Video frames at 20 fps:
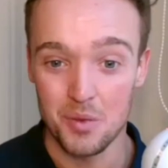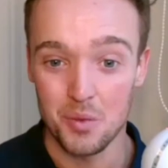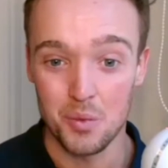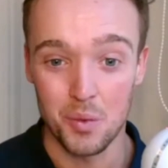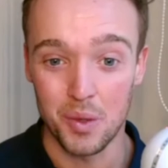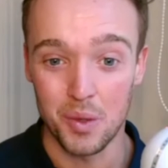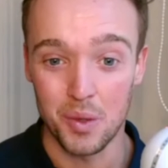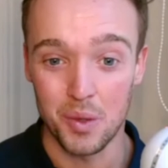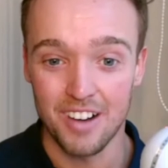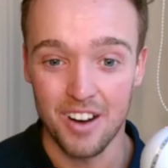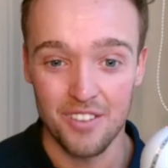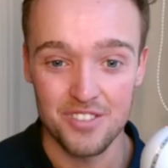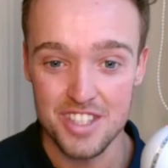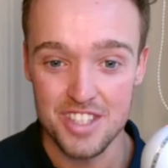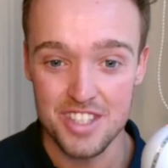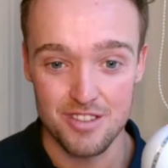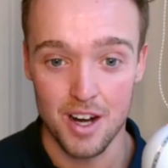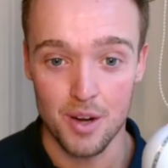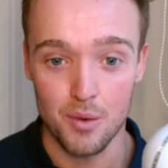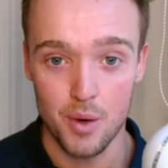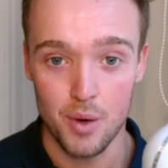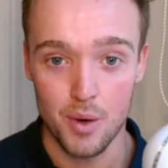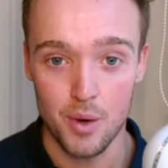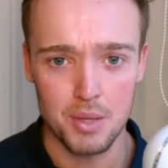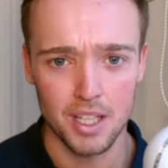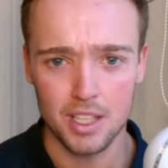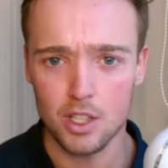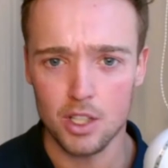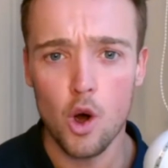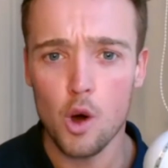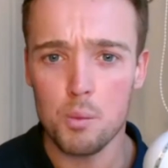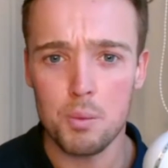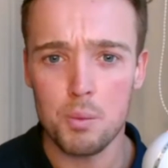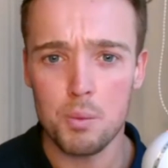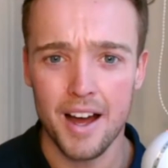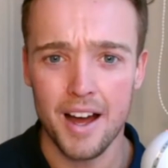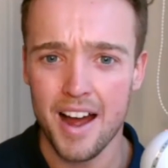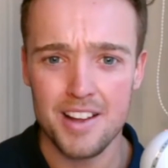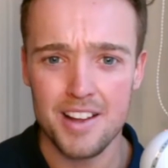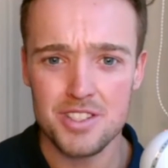we'd love to run away and be like, oh, but
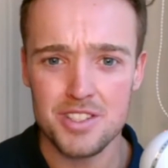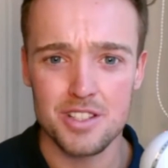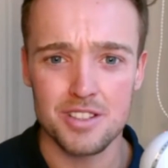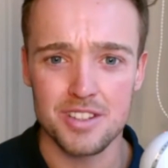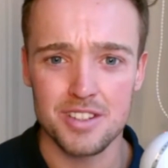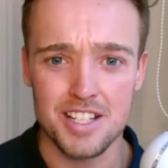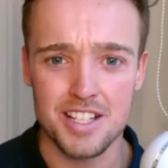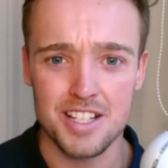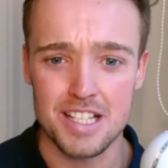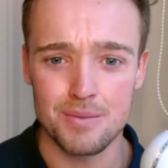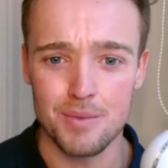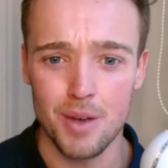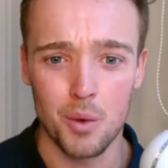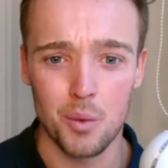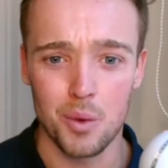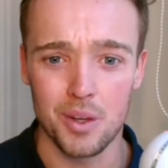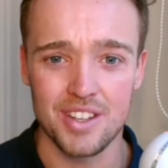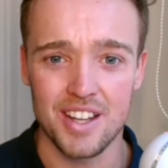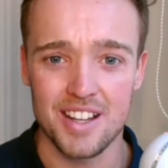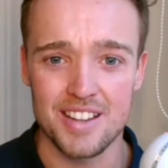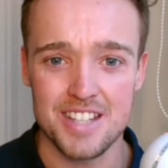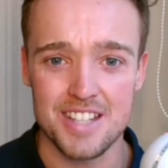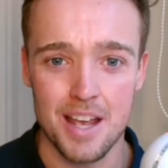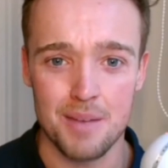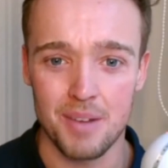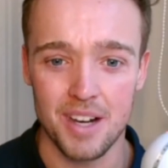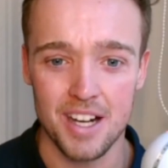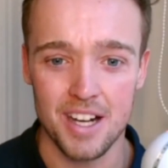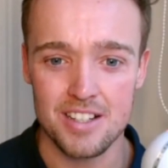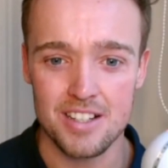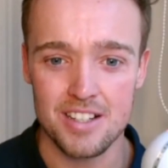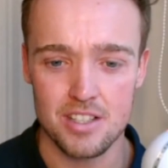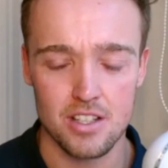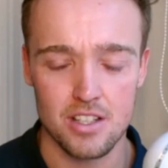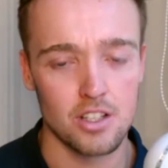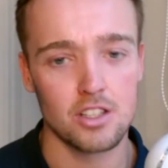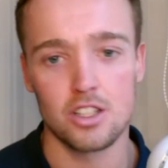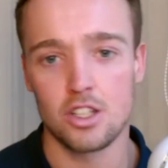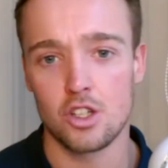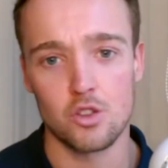I answered this email within 10 minutes.
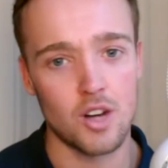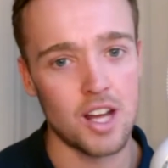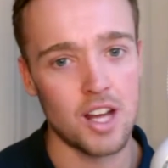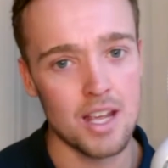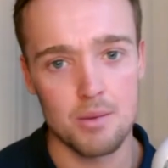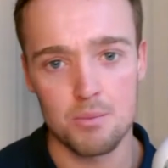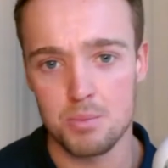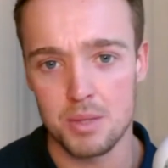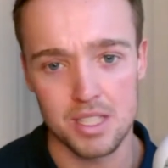Great.